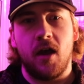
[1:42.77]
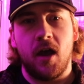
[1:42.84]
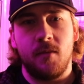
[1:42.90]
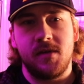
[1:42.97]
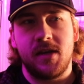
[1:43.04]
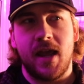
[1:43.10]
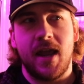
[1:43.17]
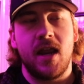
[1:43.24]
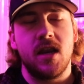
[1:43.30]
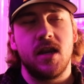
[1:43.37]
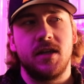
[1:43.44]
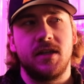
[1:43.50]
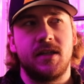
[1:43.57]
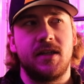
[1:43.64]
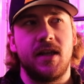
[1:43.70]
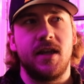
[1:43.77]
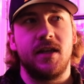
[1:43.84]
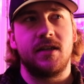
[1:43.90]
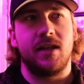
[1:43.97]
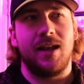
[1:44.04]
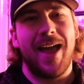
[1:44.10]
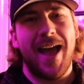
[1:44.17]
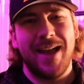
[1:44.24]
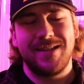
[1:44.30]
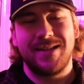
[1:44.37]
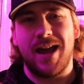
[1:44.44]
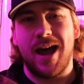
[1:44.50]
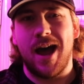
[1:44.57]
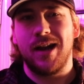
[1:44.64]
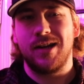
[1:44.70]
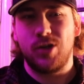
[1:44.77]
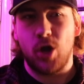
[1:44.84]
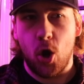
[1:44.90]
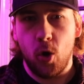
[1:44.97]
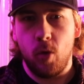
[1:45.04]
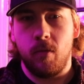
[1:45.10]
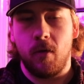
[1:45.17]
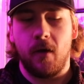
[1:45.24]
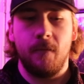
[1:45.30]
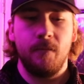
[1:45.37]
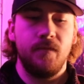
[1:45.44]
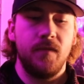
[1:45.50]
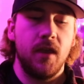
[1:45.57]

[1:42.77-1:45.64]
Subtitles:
update since last October.